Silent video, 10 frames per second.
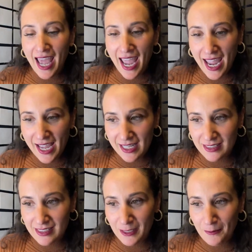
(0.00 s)

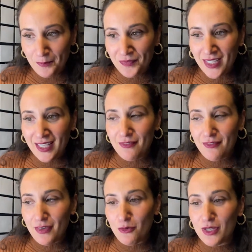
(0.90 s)
And
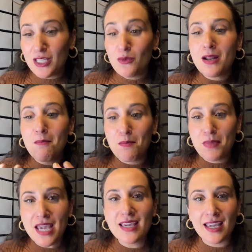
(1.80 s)
if I really want to
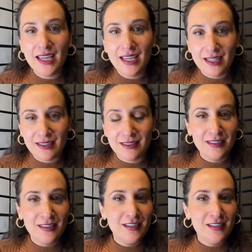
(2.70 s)
bake in